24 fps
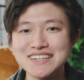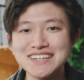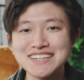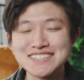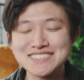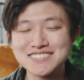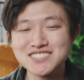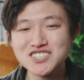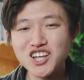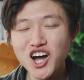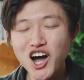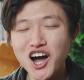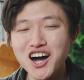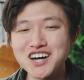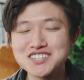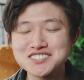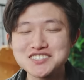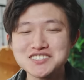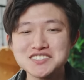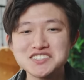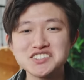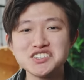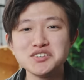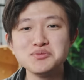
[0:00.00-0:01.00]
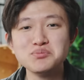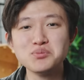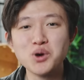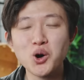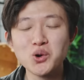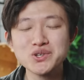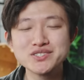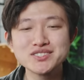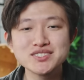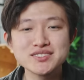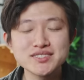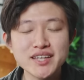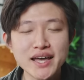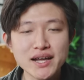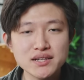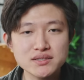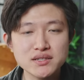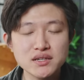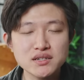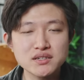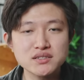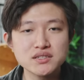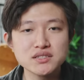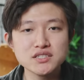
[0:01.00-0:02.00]
It is not the most
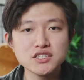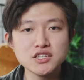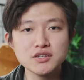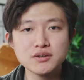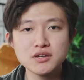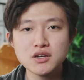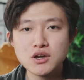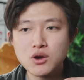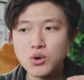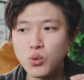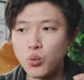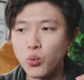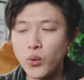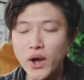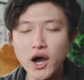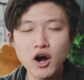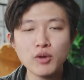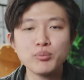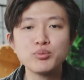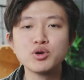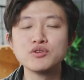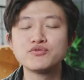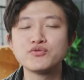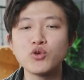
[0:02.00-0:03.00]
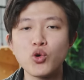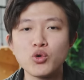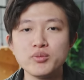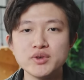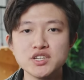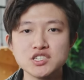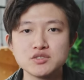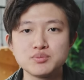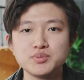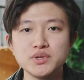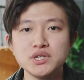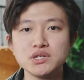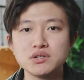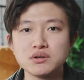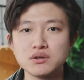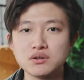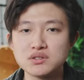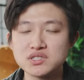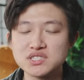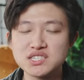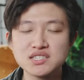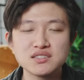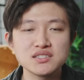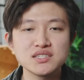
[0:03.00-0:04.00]
technically well-performing speaker.
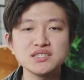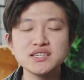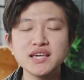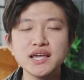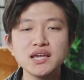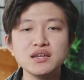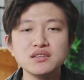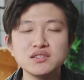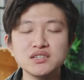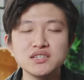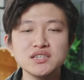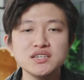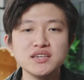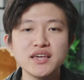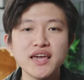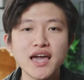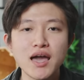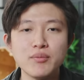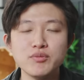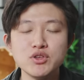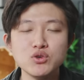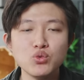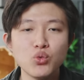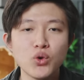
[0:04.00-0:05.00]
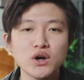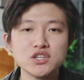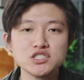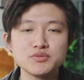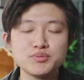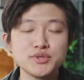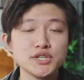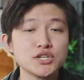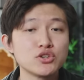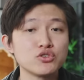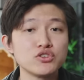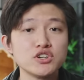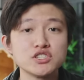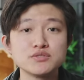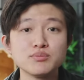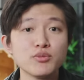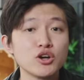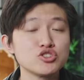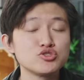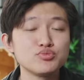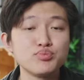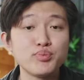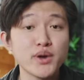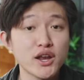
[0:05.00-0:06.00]
The TAD ME1 speaker is
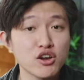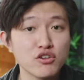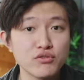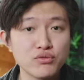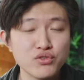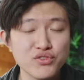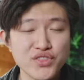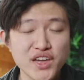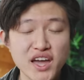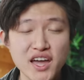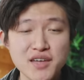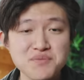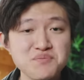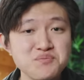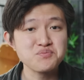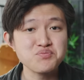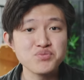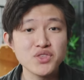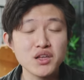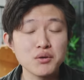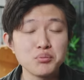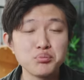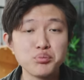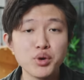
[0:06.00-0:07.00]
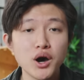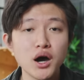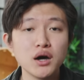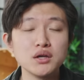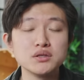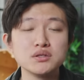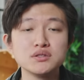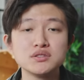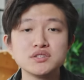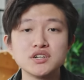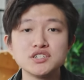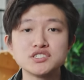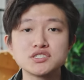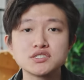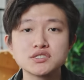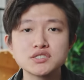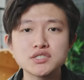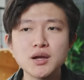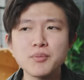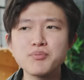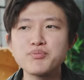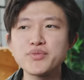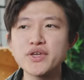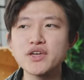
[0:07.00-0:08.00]
much better for that. But there's
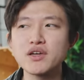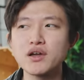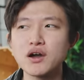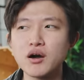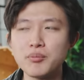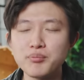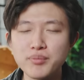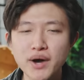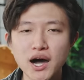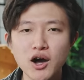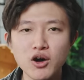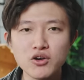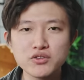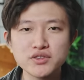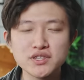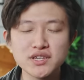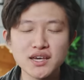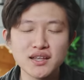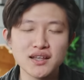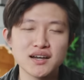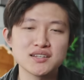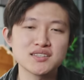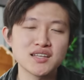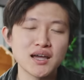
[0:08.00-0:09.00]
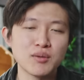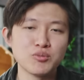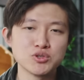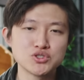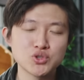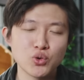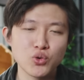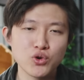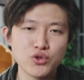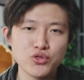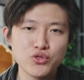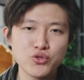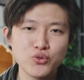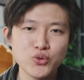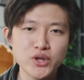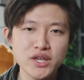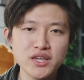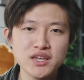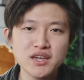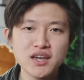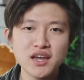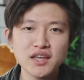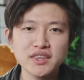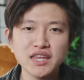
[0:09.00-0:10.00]
something about the Electa Amator
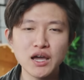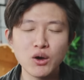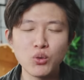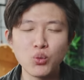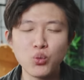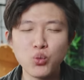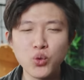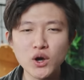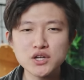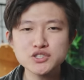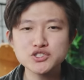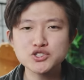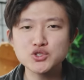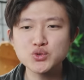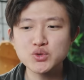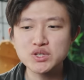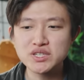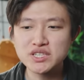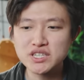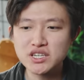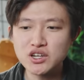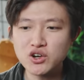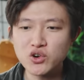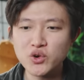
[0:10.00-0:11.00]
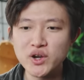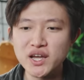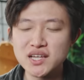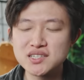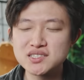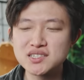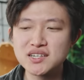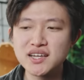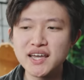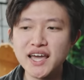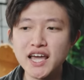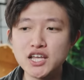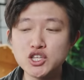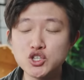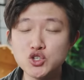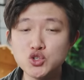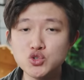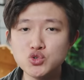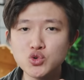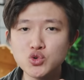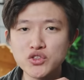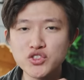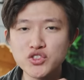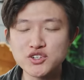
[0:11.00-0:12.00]
3 that once you hear it and
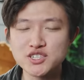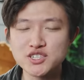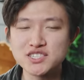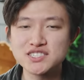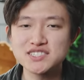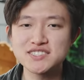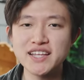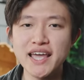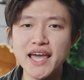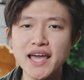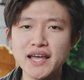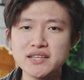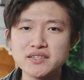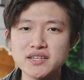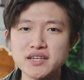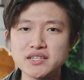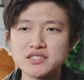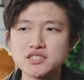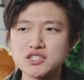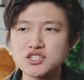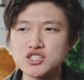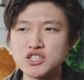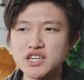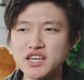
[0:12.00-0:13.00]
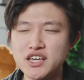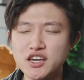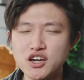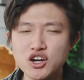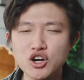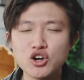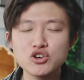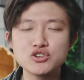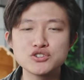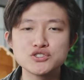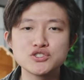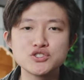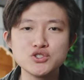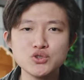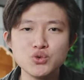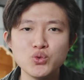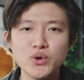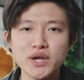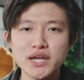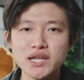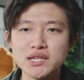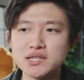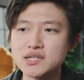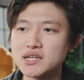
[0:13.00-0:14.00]
you understand it, it hooks you
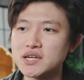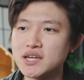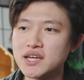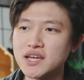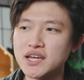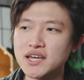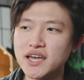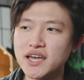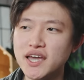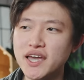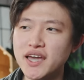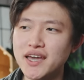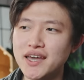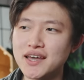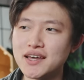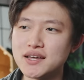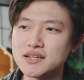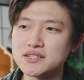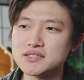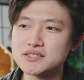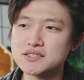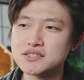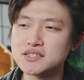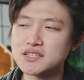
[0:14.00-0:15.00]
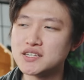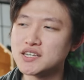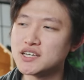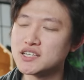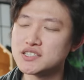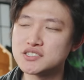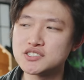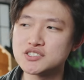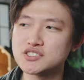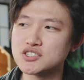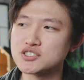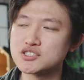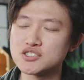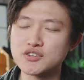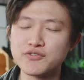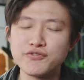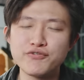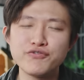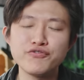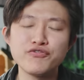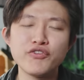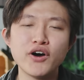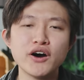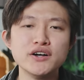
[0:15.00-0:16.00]
in, and it's just a
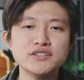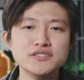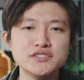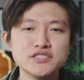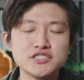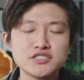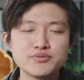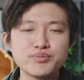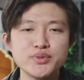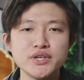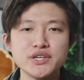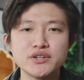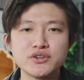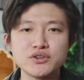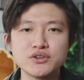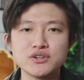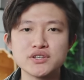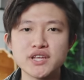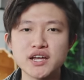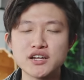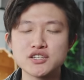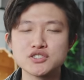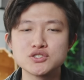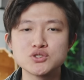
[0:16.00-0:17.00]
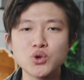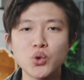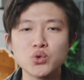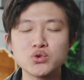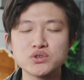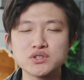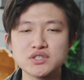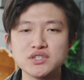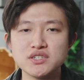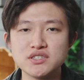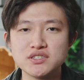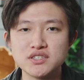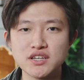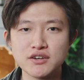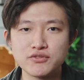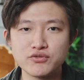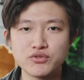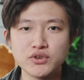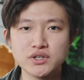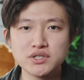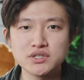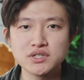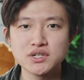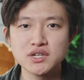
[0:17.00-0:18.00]
fun speaker that is totally
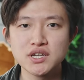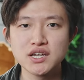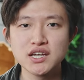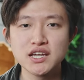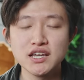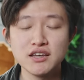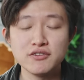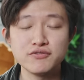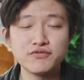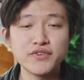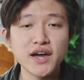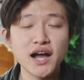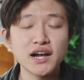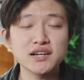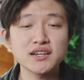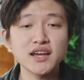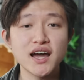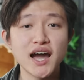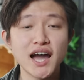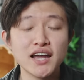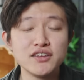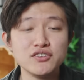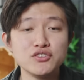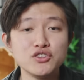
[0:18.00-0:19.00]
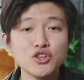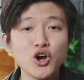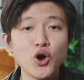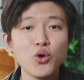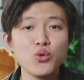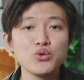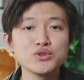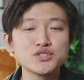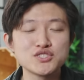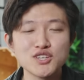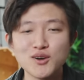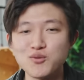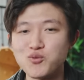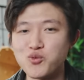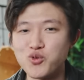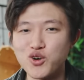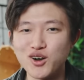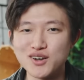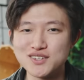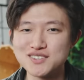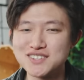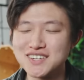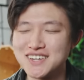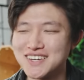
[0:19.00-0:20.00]
different. In fact, I know
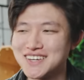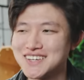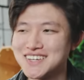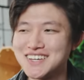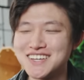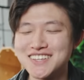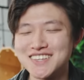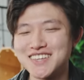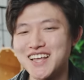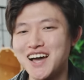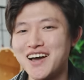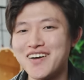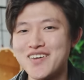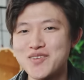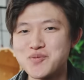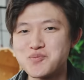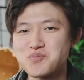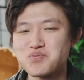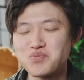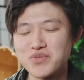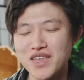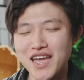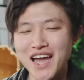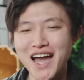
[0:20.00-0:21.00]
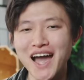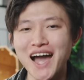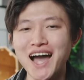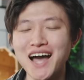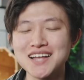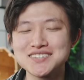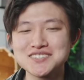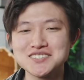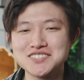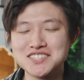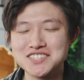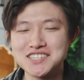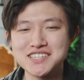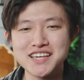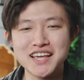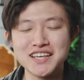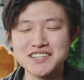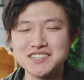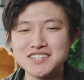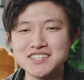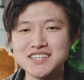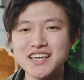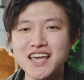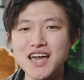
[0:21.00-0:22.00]
someone that had the
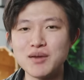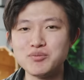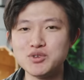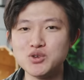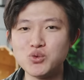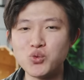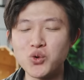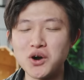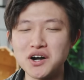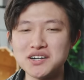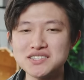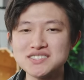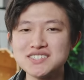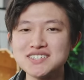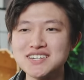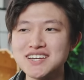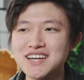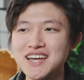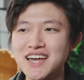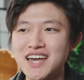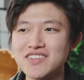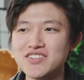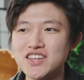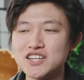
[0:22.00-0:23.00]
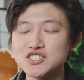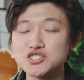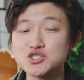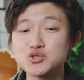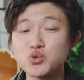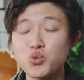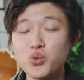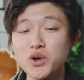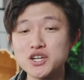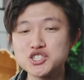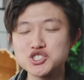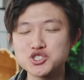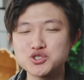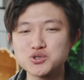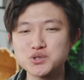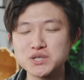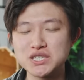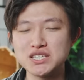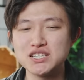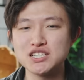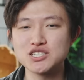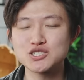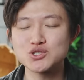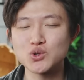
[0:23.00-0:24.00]
TAD ME1 and then switched
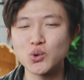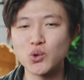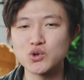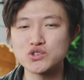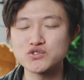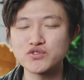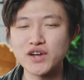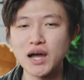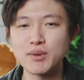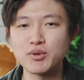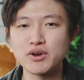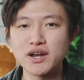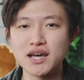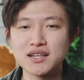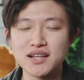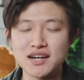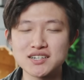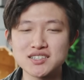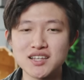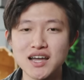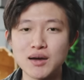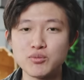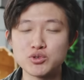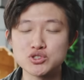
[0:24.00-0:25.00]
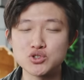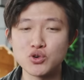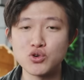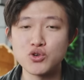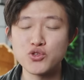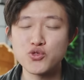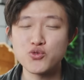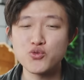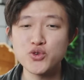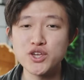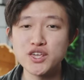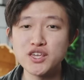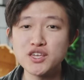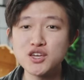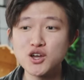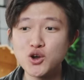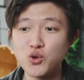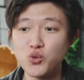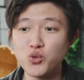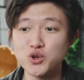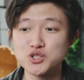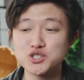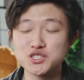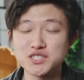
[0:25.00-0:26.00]
to the Sonus Faber Electa Amator 3,
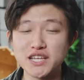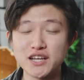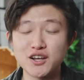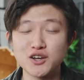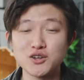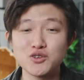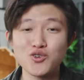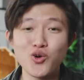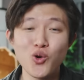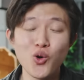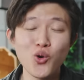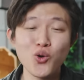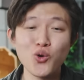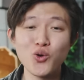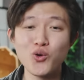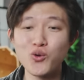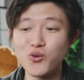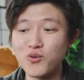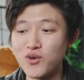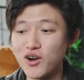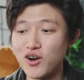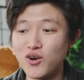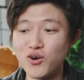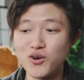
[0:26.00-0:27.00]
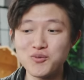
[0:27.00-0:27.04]
which is like a whole,